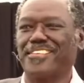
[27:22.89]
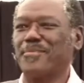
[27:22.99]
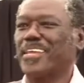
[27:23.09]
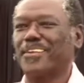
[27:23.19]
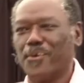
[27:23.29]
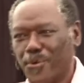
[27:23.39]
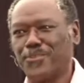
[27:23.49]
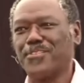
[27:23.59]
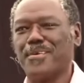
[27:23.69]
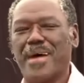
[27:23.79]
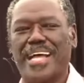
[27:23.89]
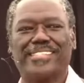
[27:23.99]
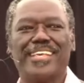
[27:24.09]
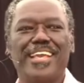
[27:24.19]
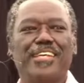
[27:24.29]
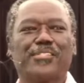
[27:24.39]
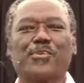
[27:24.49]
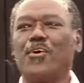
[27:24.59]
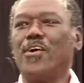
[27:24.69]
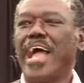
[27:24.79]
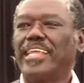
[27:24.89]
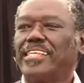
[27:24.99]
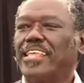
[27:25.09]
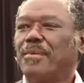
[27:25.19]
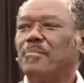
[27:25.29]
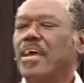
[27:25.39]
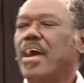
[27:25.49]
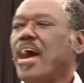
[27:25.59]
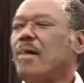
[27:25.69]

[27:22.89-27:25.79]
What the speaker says: We can all do the maths. So I tell him, I'm